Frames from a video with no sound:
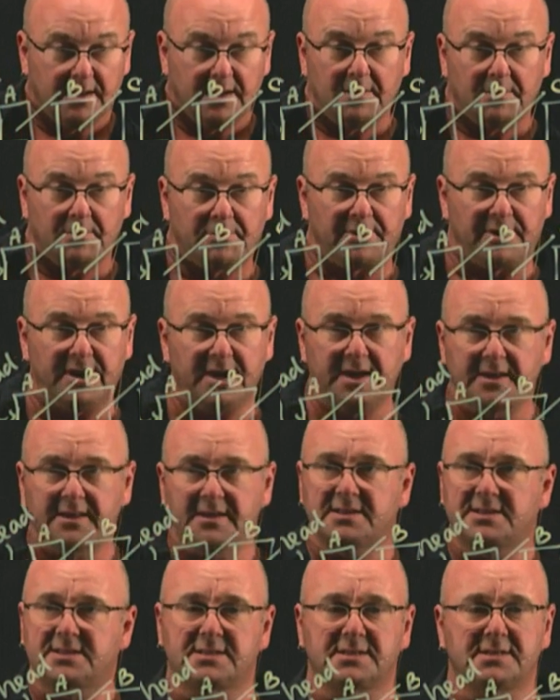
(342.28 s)
break
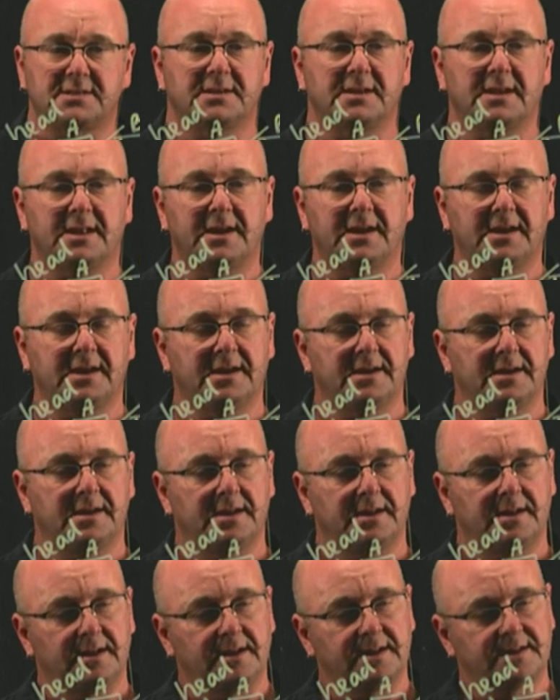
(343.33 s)
this link,
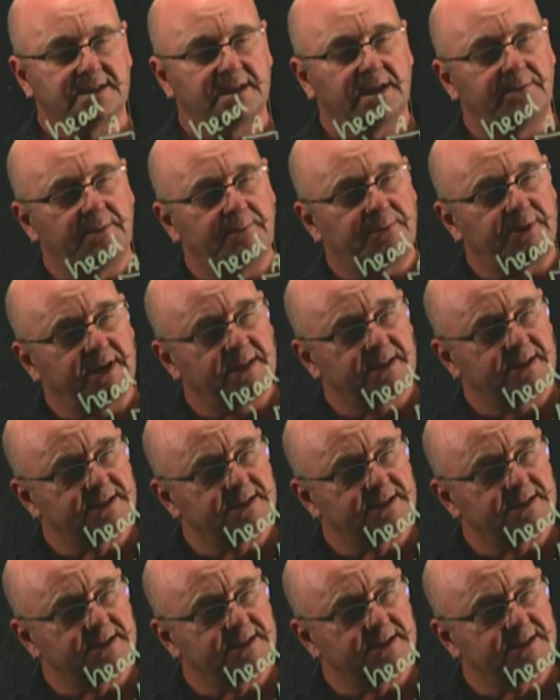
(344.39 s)
let's say we break this